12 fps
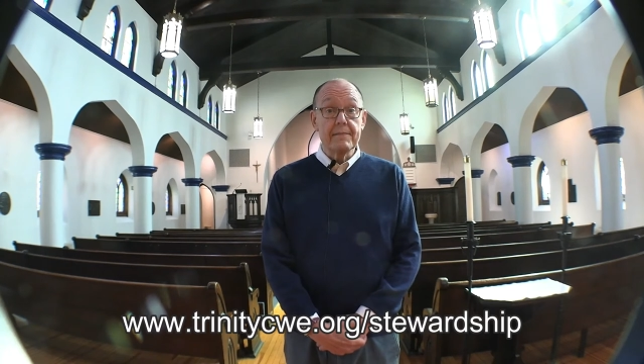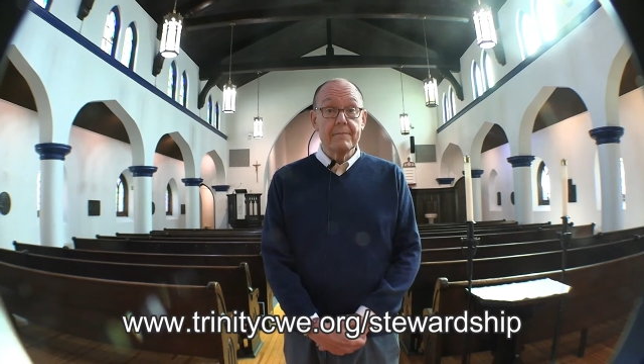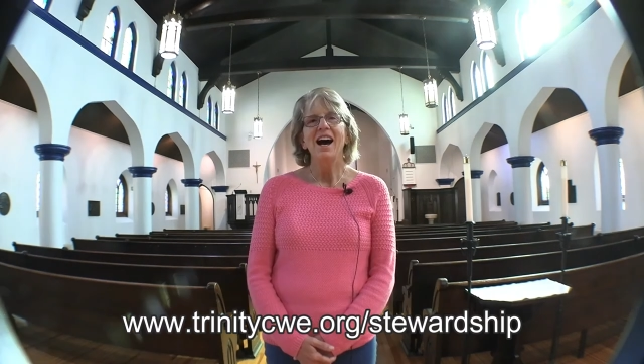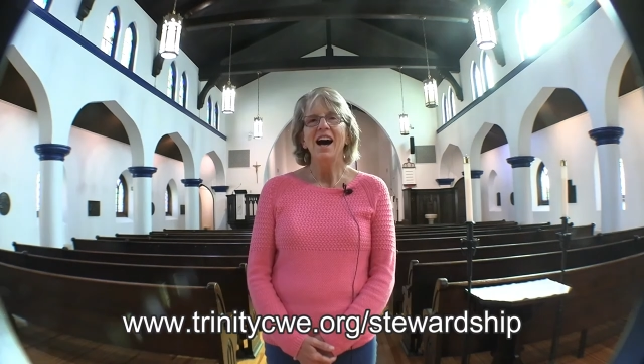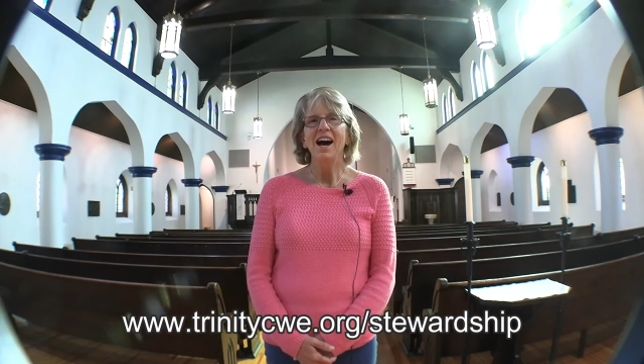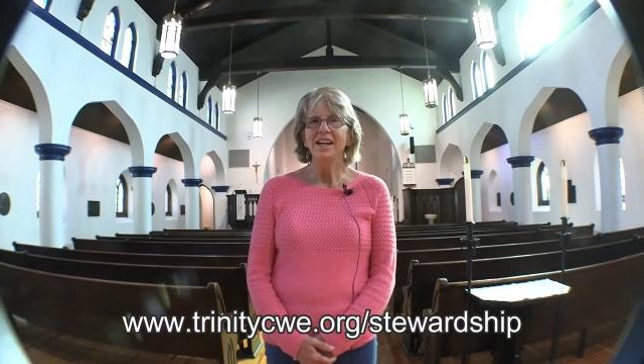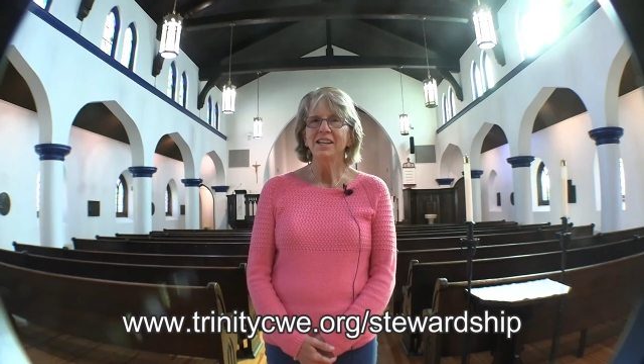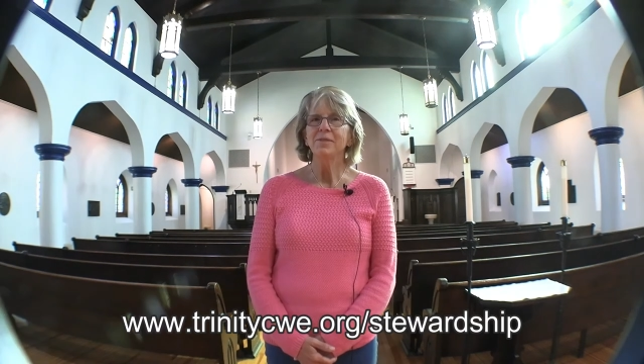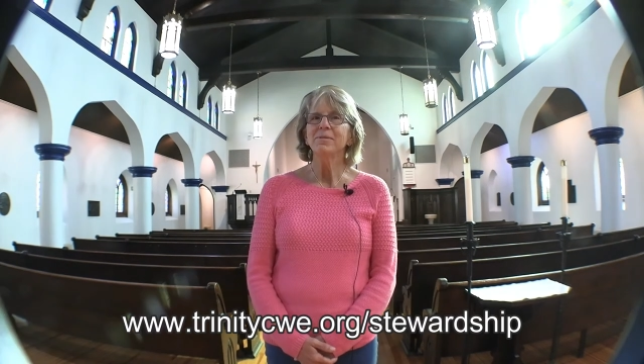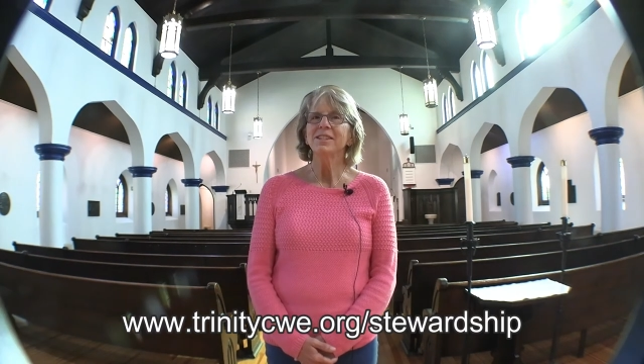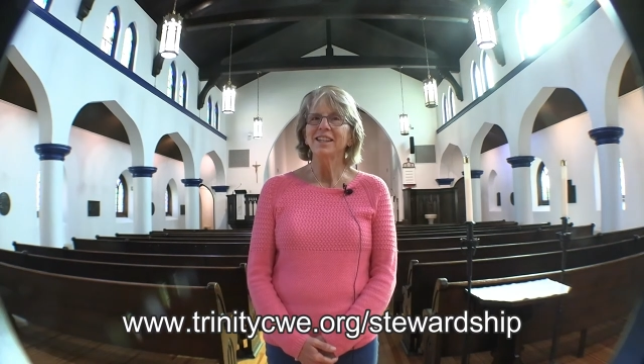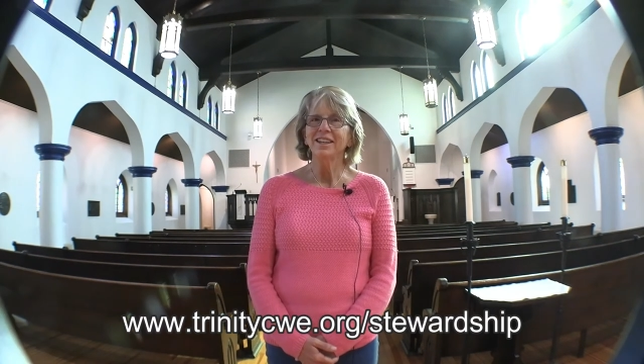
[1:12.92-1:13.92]
I am
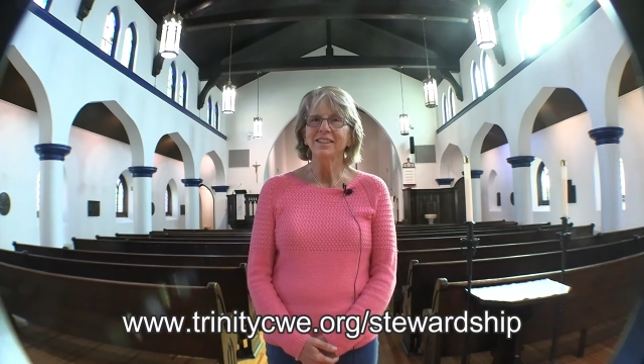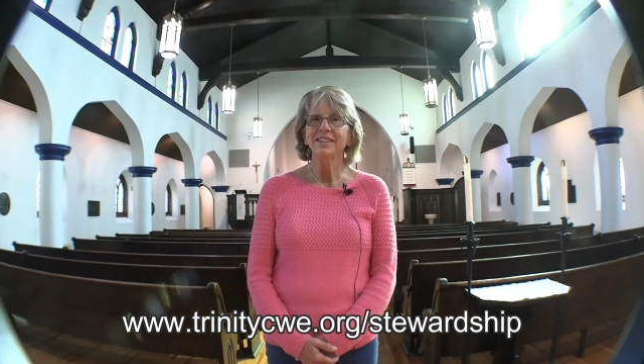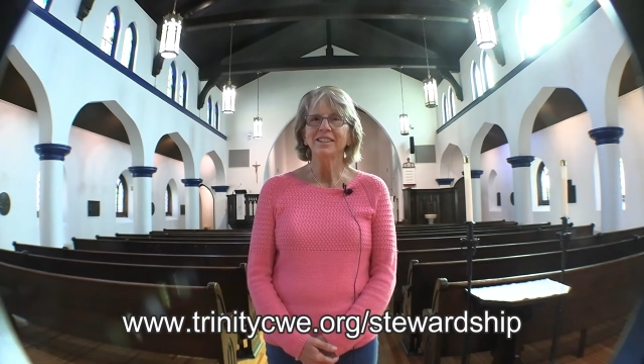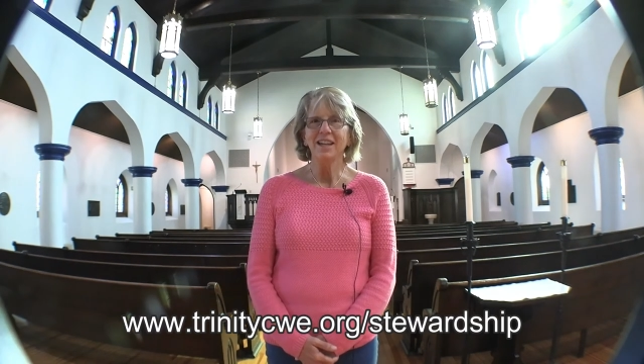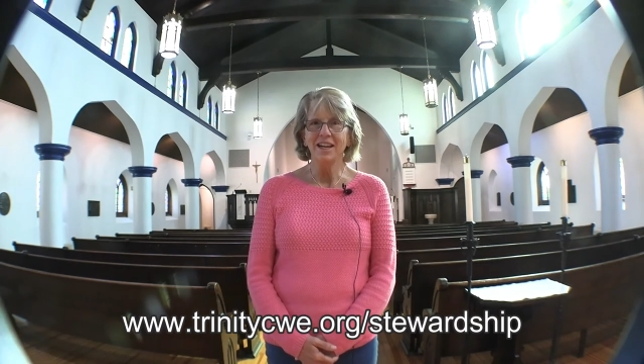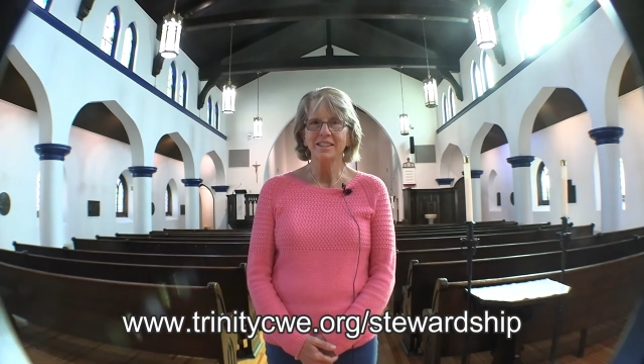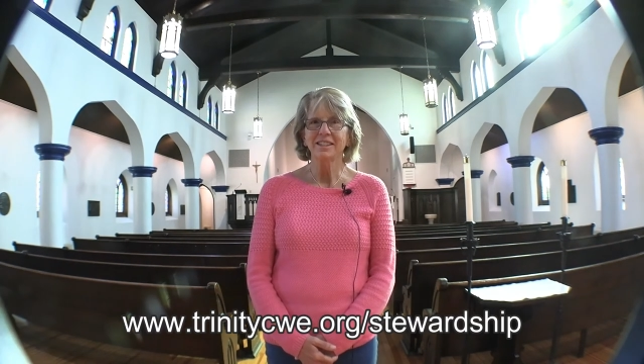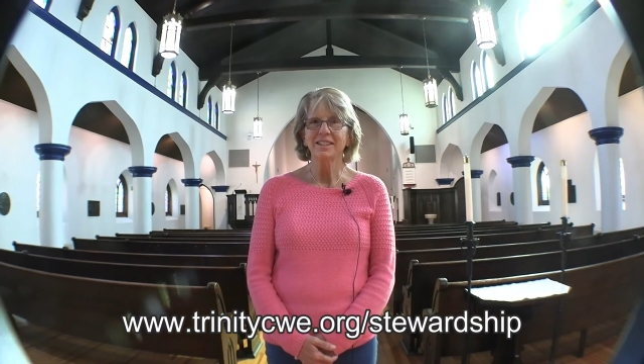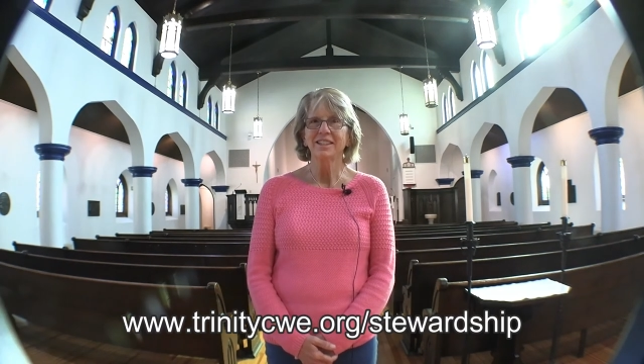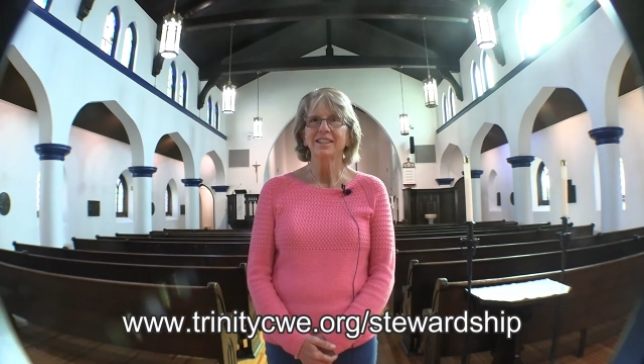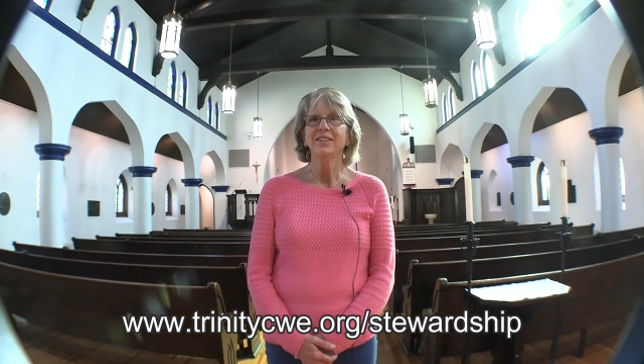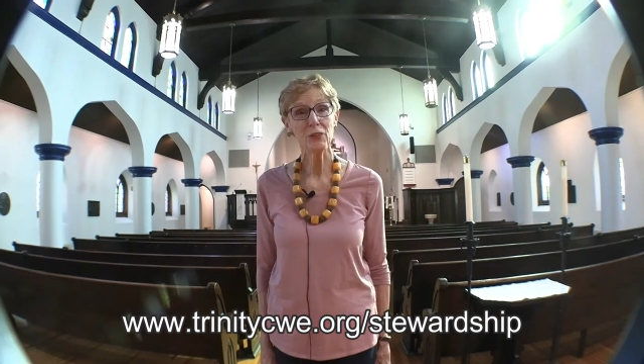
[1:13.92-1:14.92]
saying yes
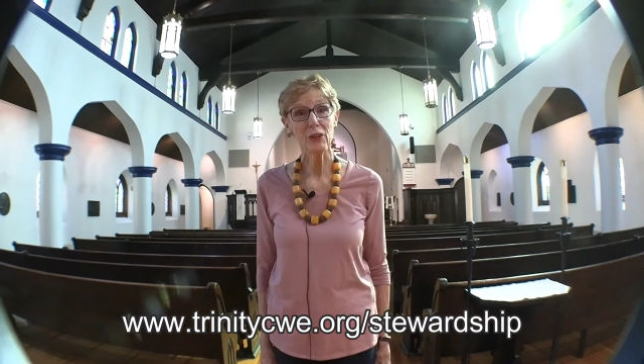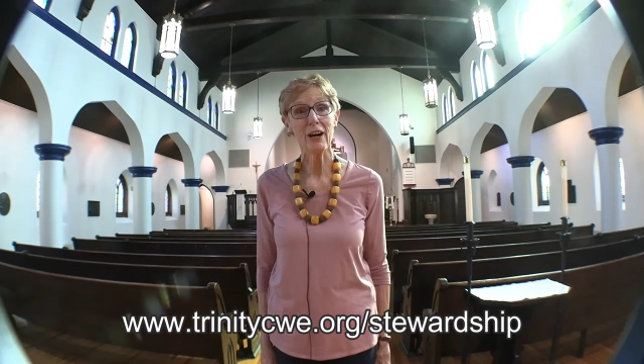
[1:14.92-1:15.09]
to